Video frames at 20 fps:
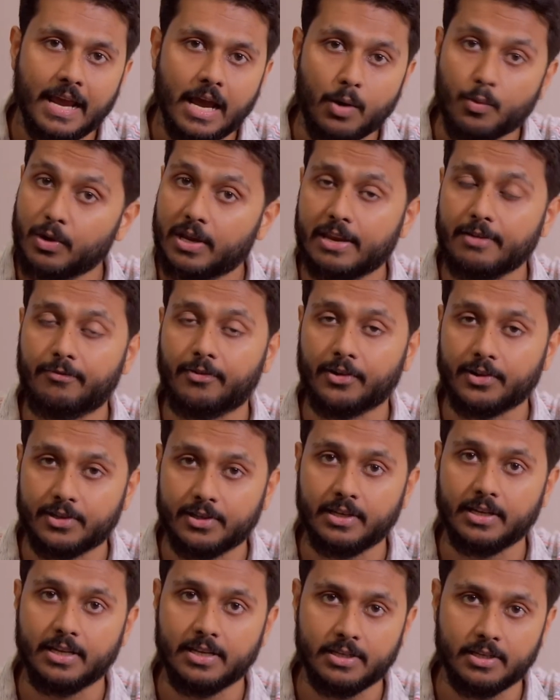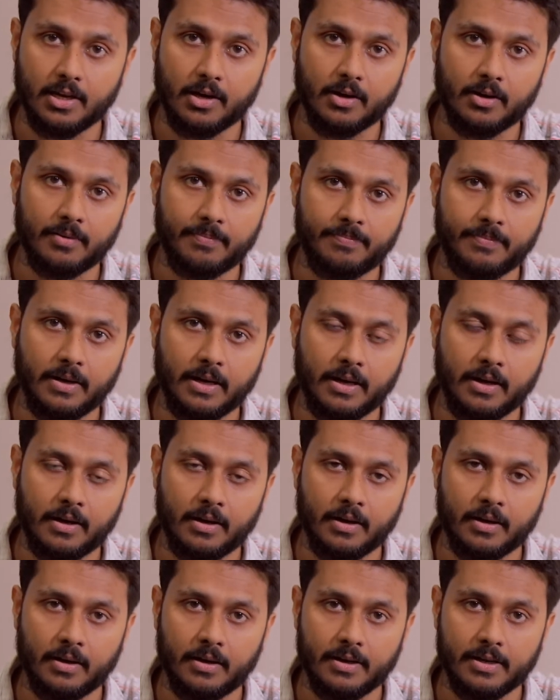Wikiversity is
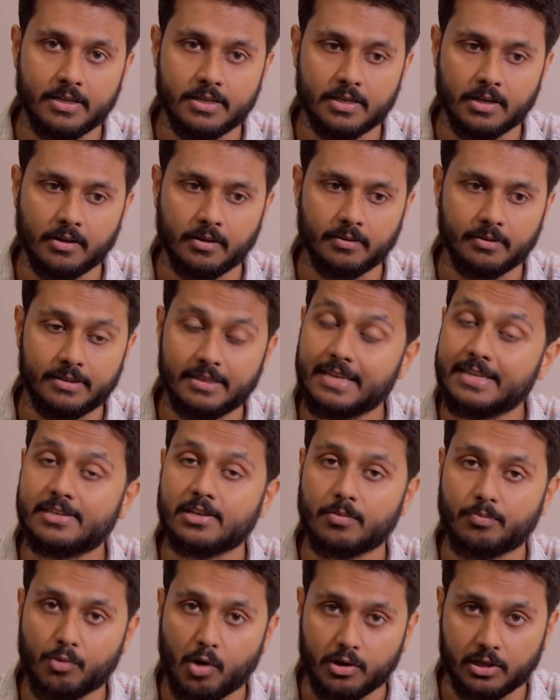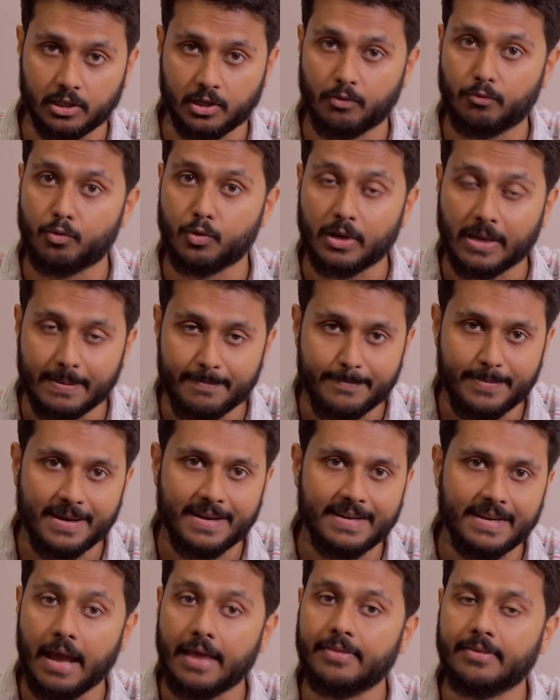a sister project of
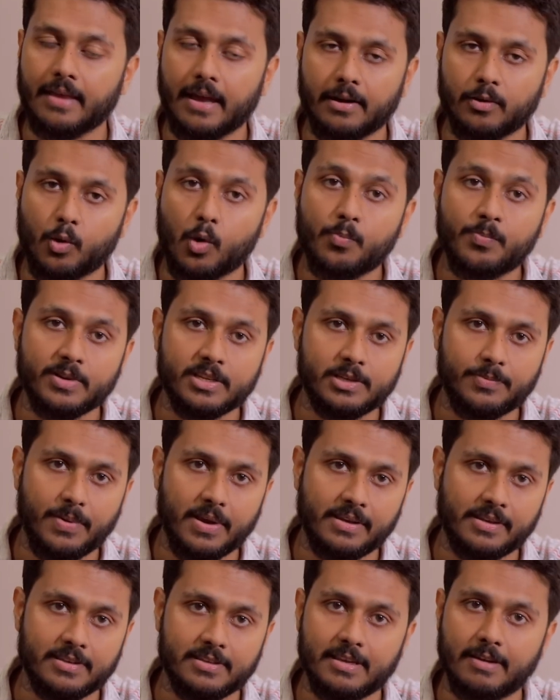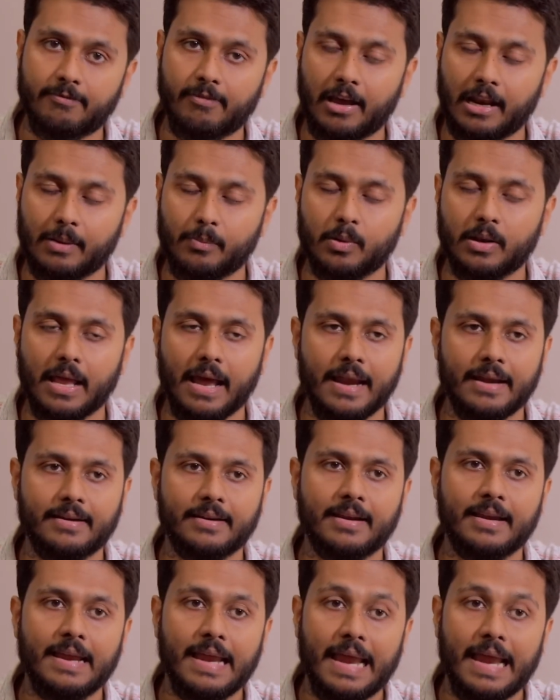Wikipedia, and OpenSpeaks is available at